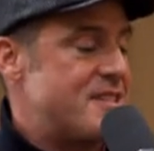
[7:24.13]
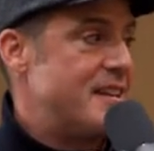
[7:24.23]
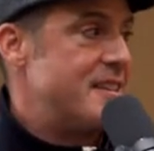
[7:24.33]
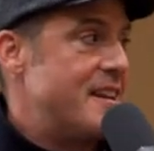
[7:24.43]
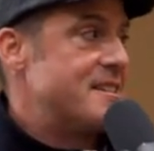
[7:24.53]

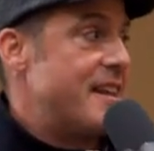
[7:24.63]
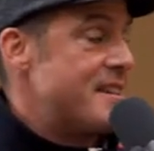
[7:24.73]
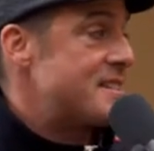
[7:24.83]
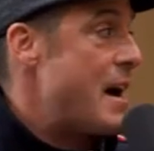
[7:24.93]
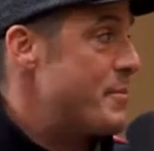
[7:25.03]
said yet is that
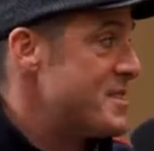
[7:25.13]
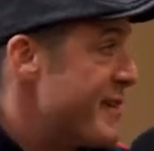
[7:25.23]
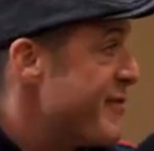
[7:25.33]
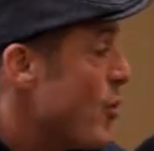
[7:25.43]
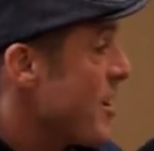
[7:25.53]
this happens
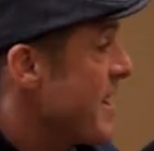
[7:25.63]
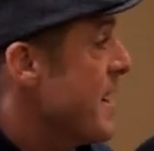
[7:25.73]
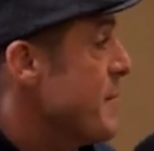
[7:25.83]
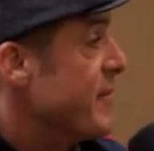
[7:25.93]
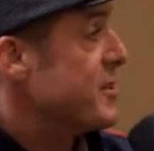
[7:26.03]
at 4
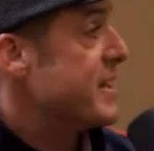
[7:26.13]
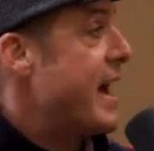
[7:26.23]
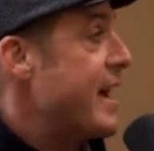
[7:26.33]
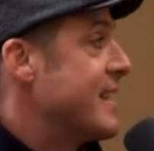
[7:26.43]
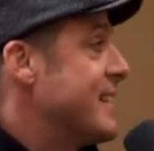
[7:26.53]
a.m. every
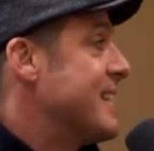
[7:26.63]
day.